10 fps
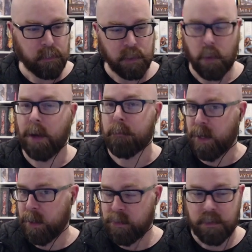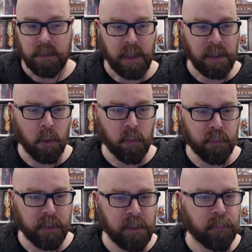So I made an
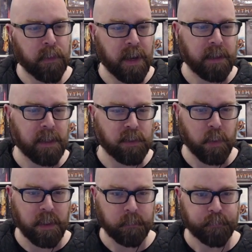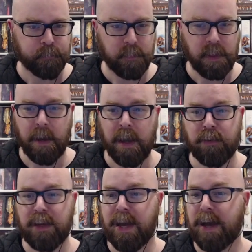overlay for that as well. I have
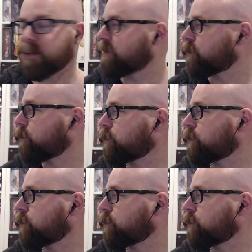a cat who's